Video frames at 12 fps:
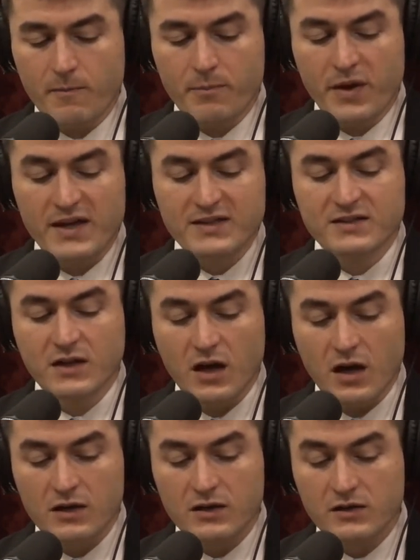based
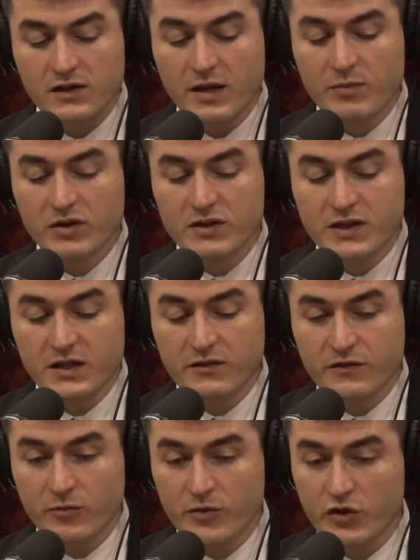on labeling data
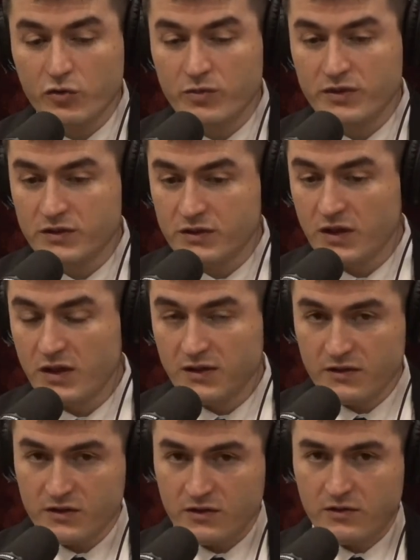from humans.
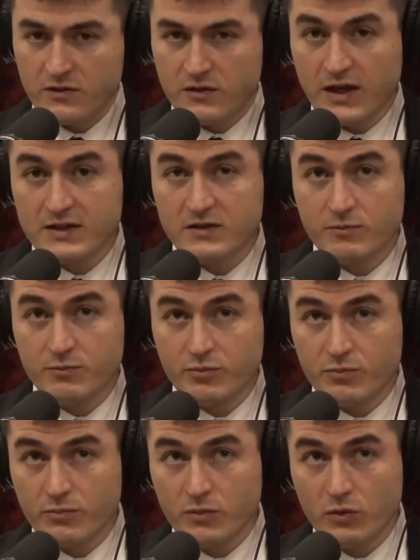That's
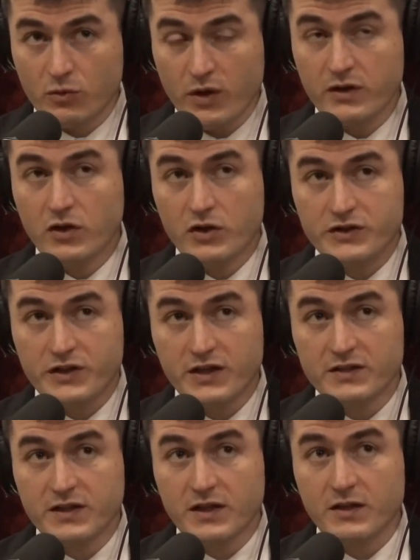quite a large
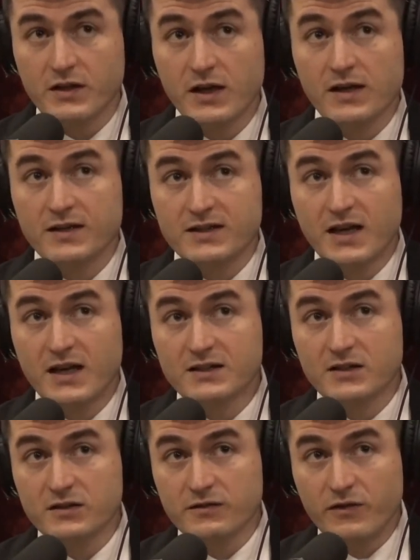data set. The
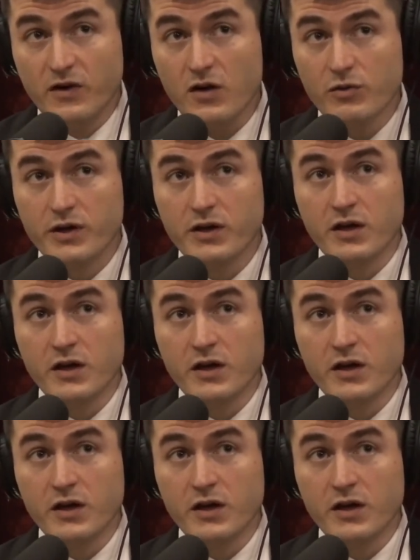task is the following.